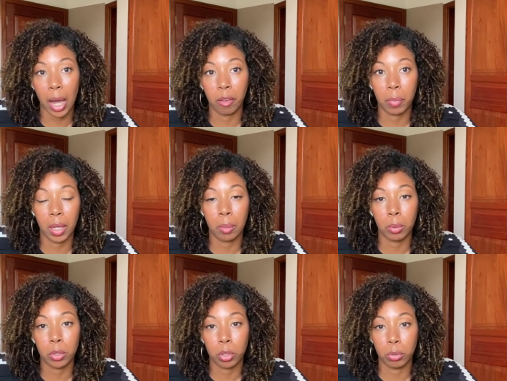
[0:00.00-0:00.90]
I've been
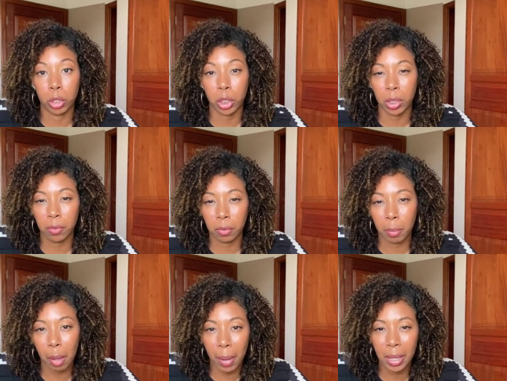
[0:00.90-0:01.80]
able to shift
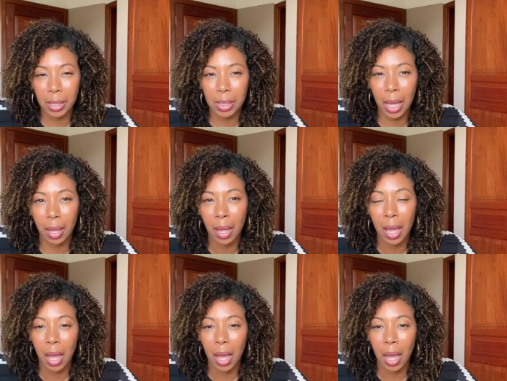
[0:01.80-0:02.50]
my mindset